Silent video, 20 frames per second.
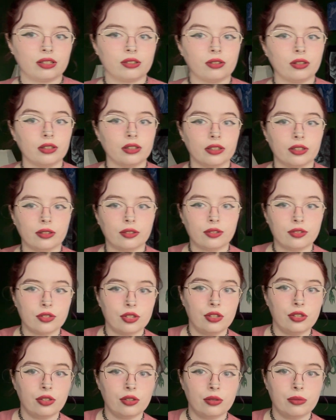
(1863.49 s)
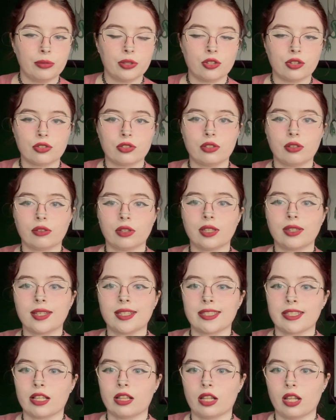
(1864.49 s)
or a little to you, but just know that that's
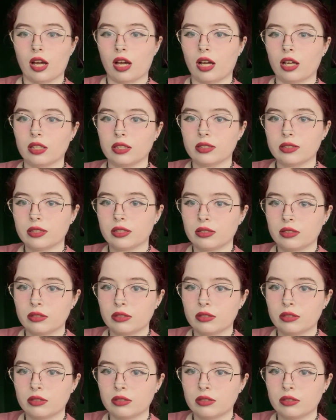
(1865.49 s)
a lot